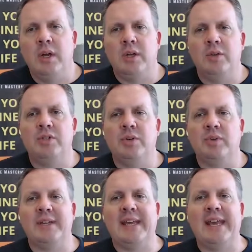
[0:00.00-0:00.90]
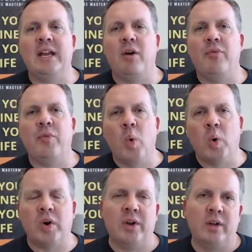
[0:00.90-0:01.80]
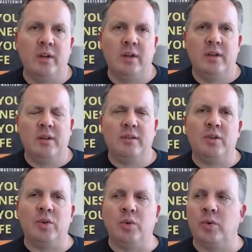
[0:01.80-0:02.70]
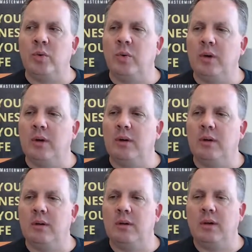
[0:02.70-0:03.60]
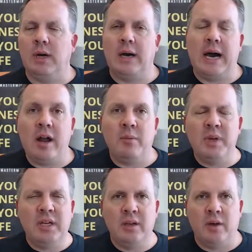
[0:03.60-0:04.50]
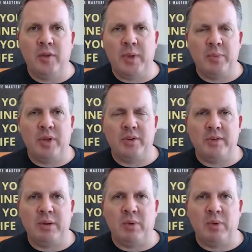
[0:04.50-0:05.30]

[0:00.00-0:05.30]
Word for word: you generally can't afford to uh, hire many other people on your team,